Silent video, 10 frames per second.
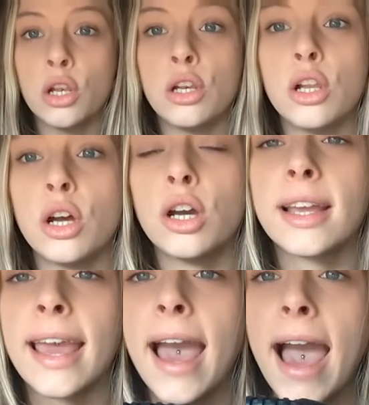look
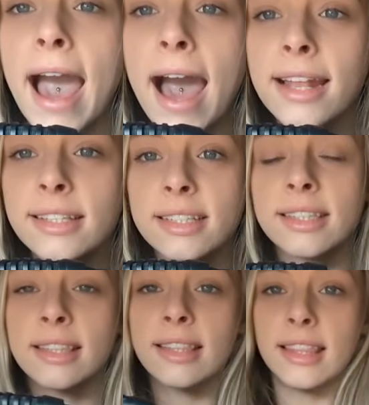at
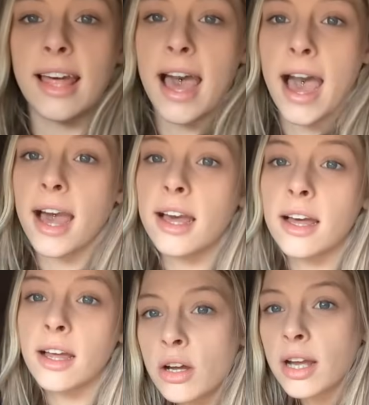that.
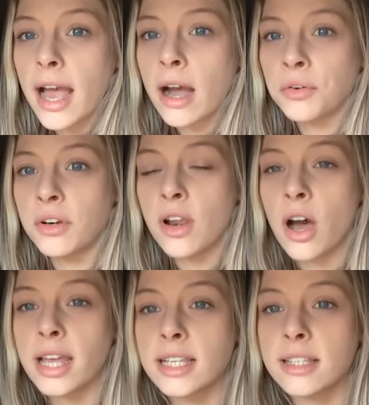Look how
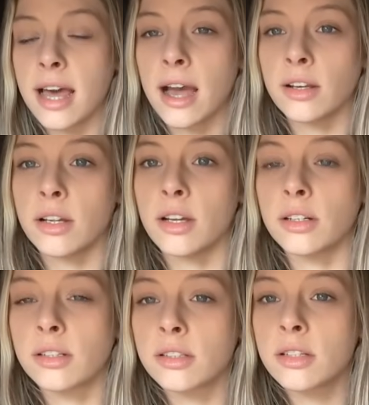nice that
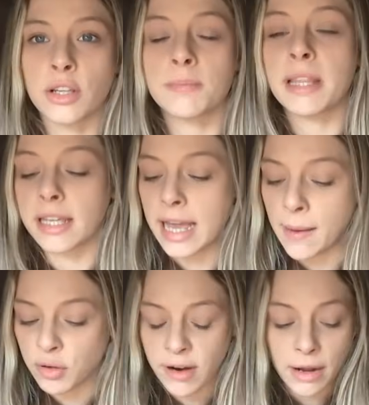looks. I'll spin the
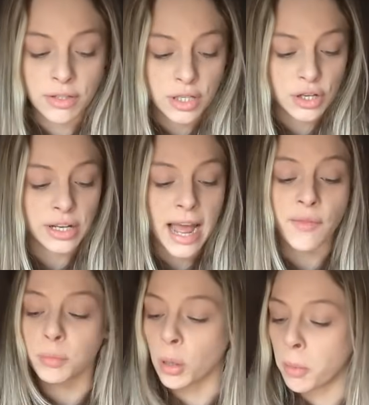camera around so you can have
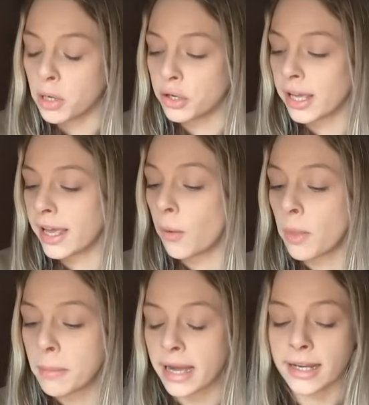a proper look at it on
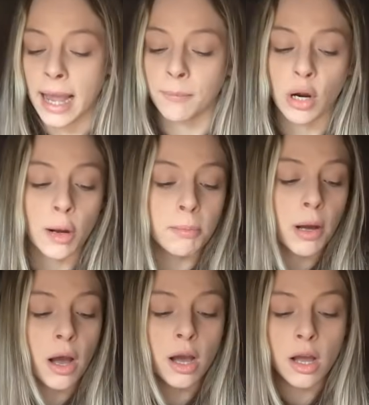the back camera,
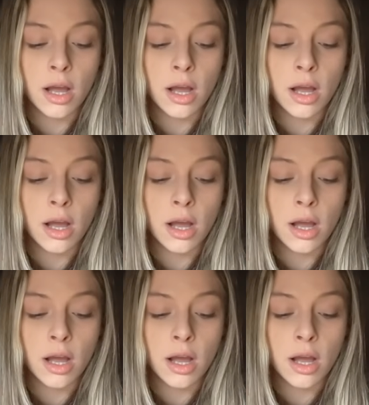but